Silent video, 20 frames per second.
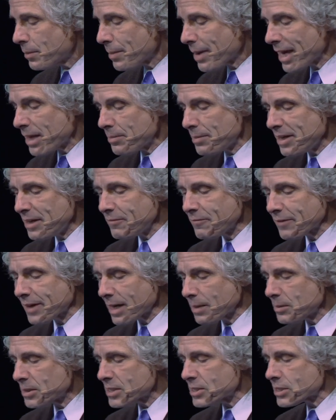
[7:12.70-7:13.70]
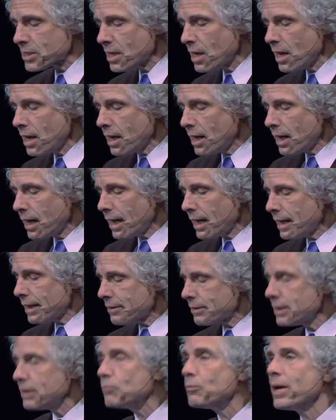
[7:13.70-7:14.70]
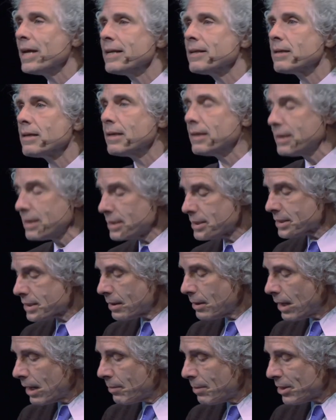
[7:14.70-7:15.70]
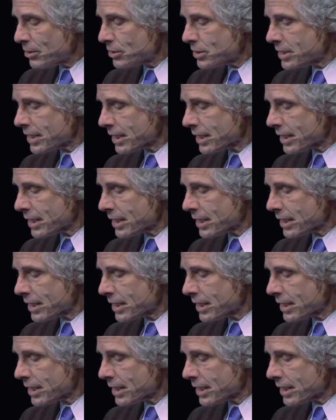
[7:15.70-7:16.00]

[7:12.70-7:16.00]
and man-made famines. The rate is about